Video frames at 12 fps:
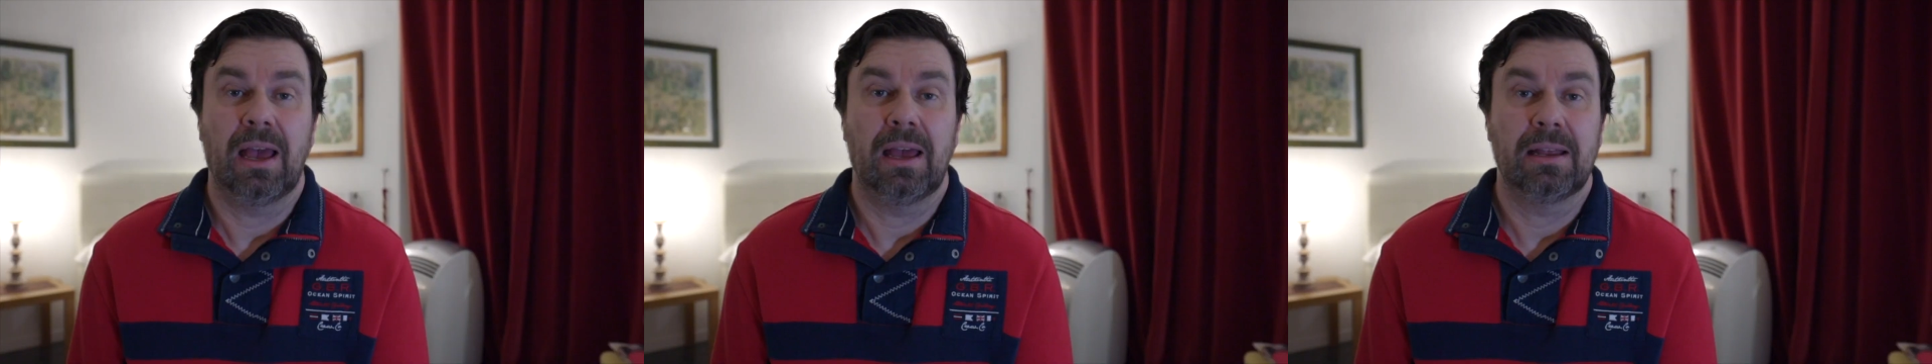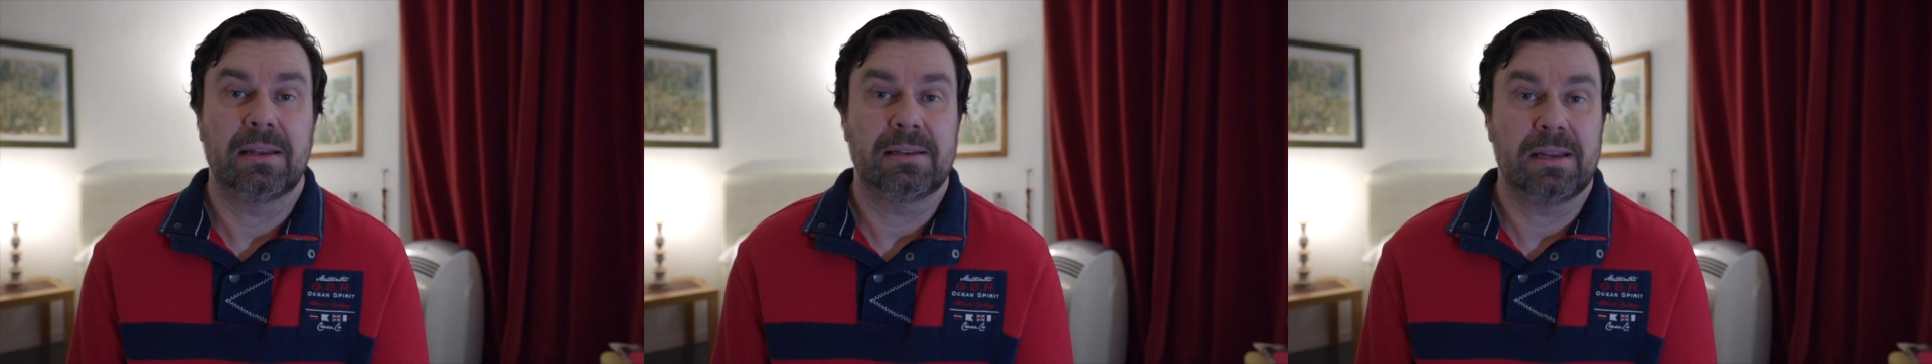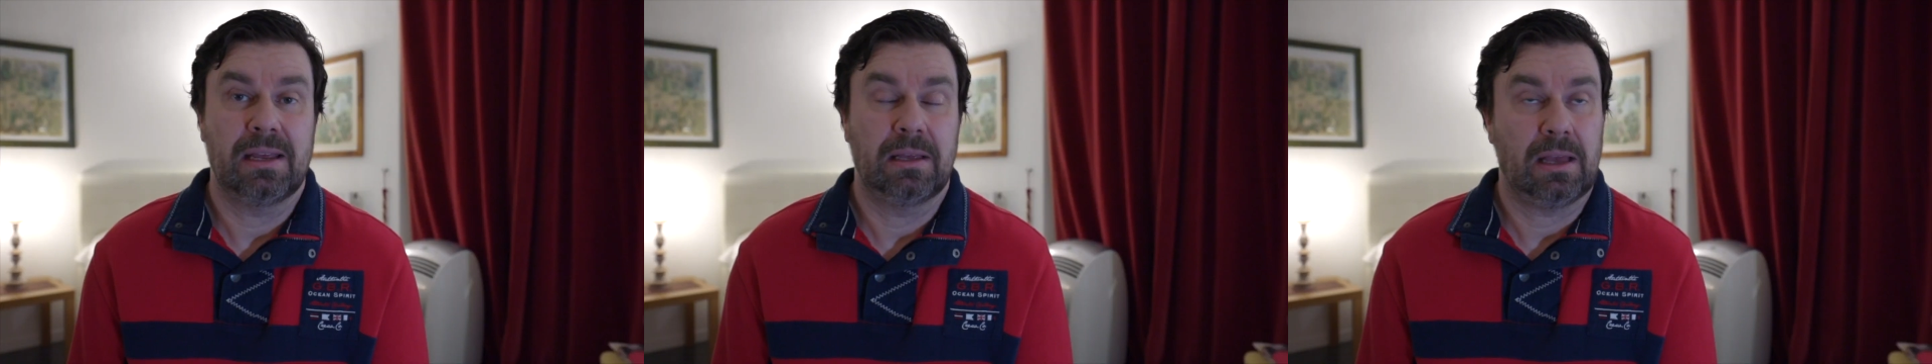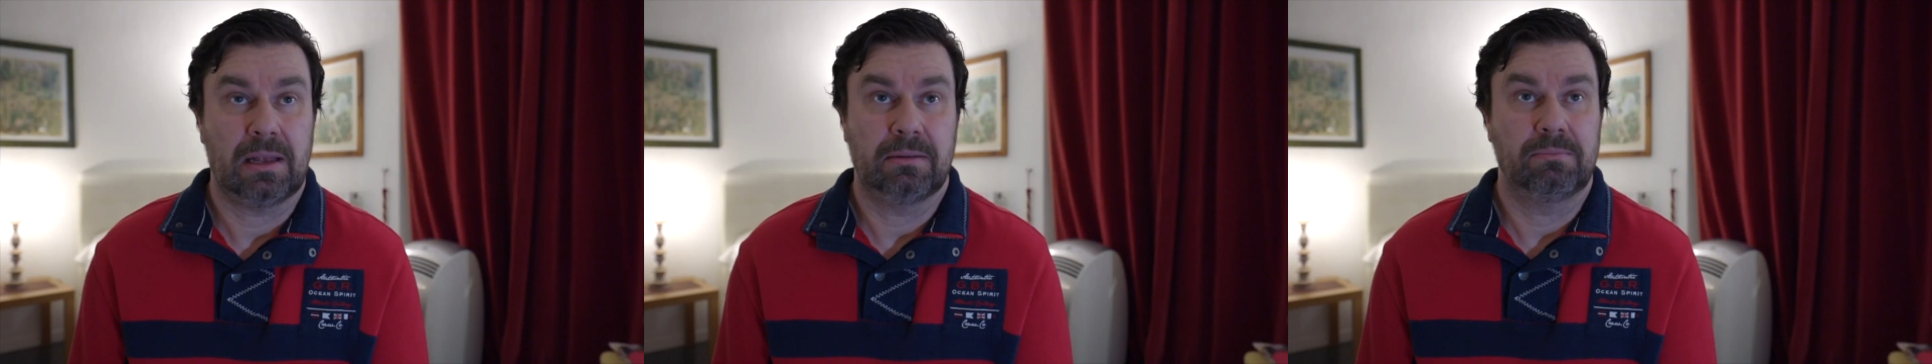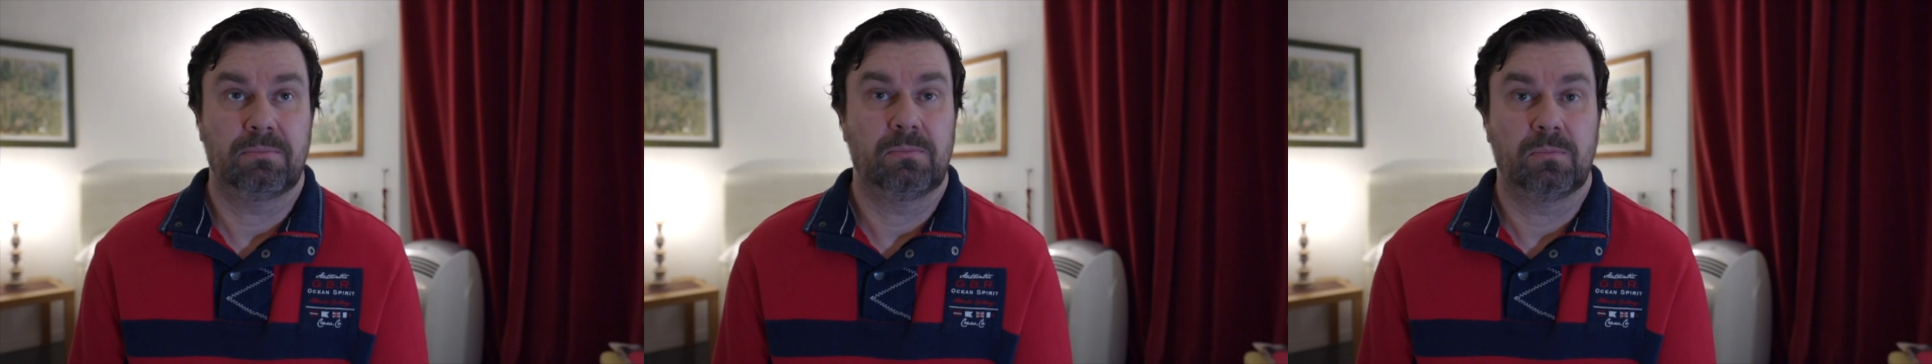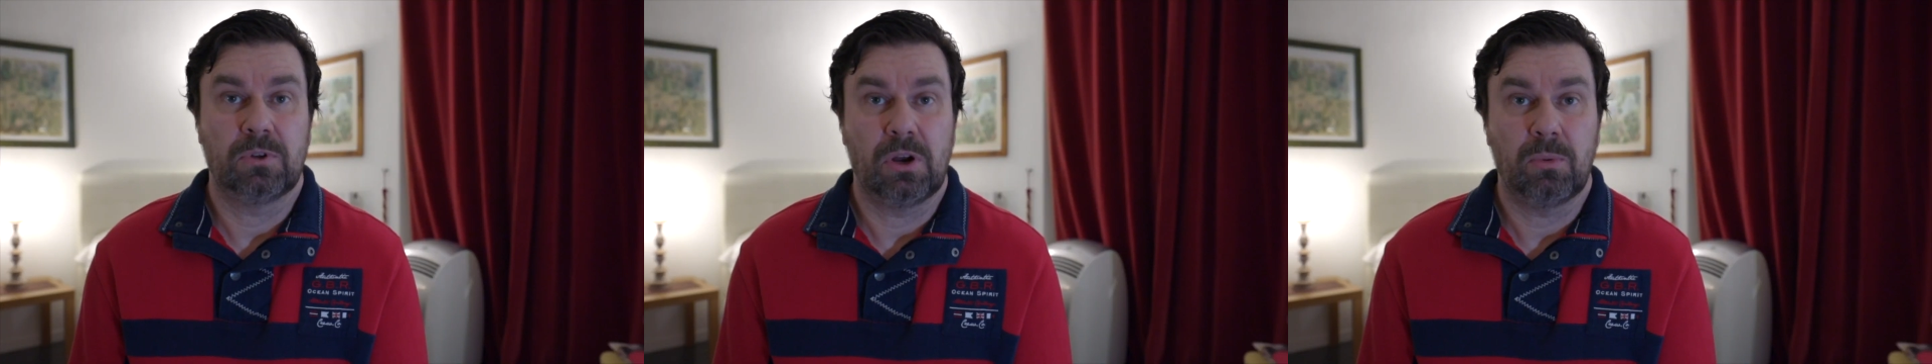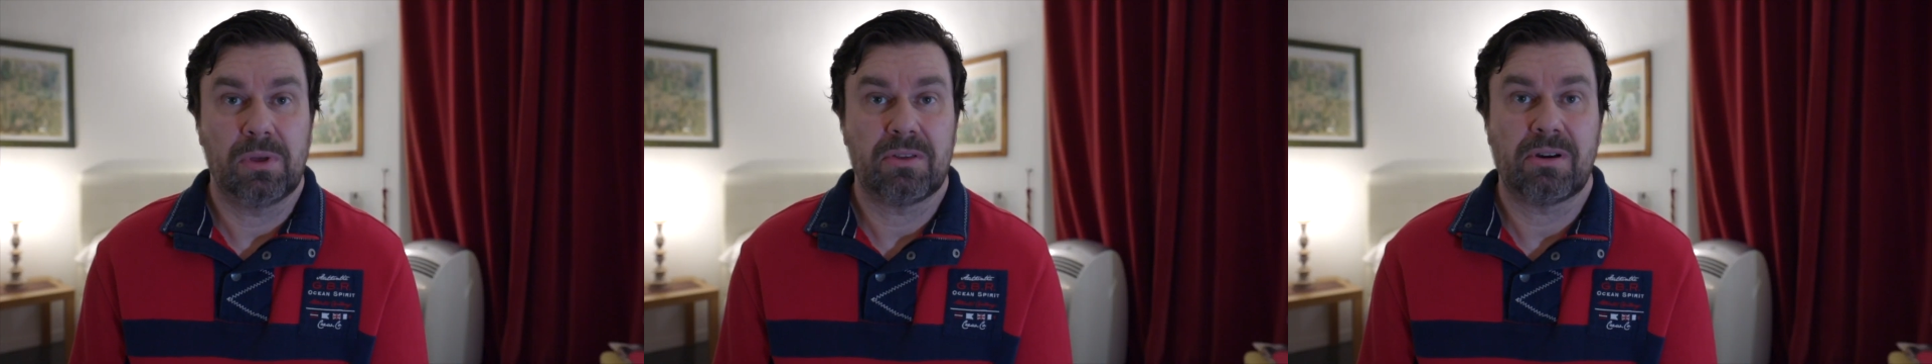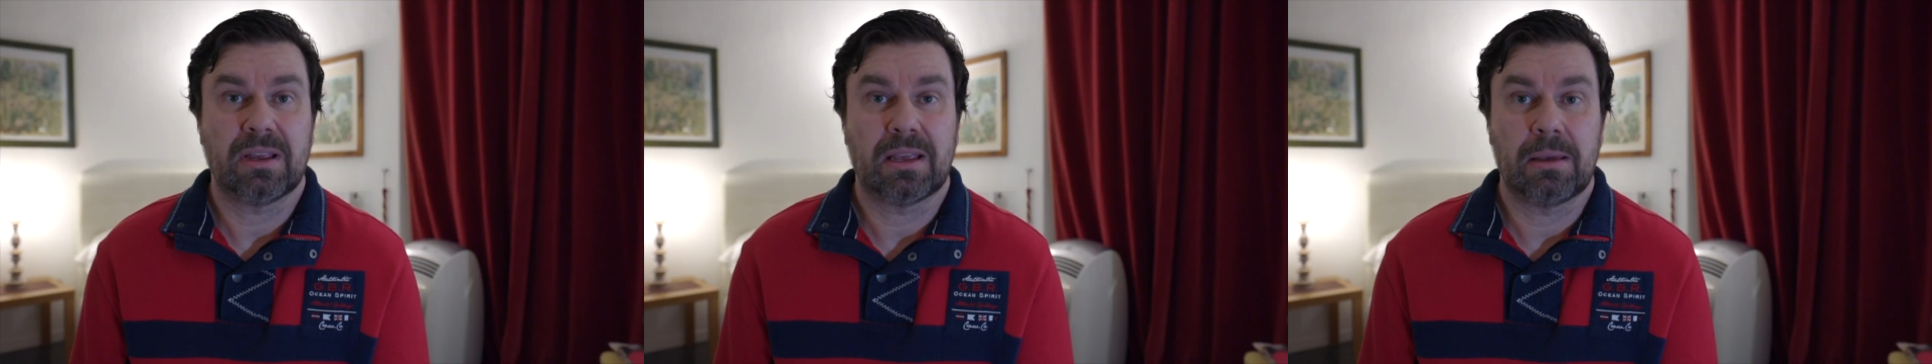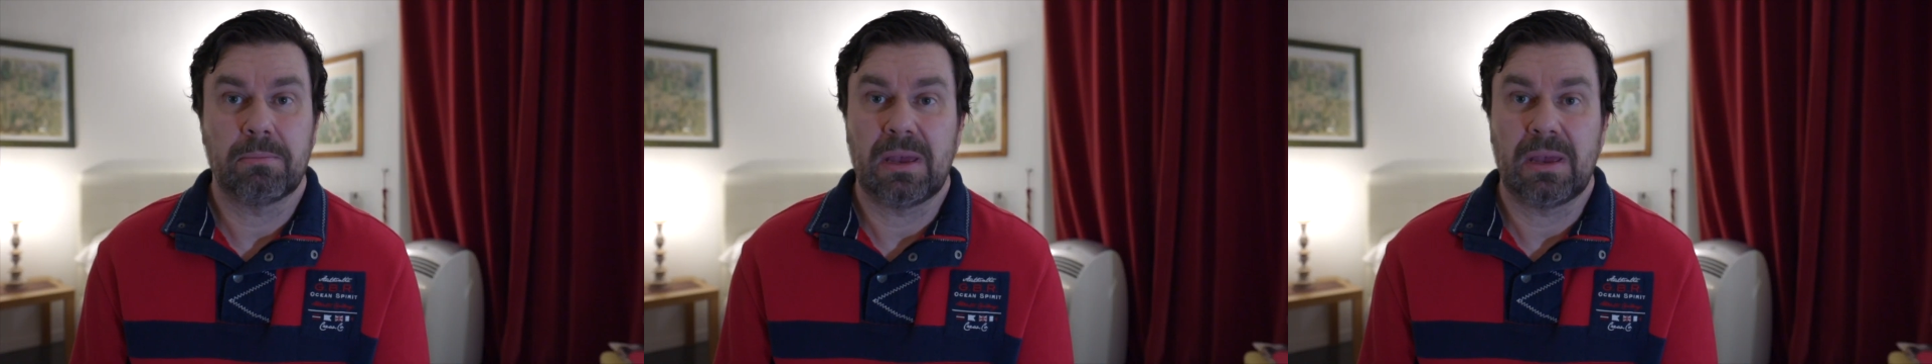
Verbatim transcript: And, uh, and you know, whether I get,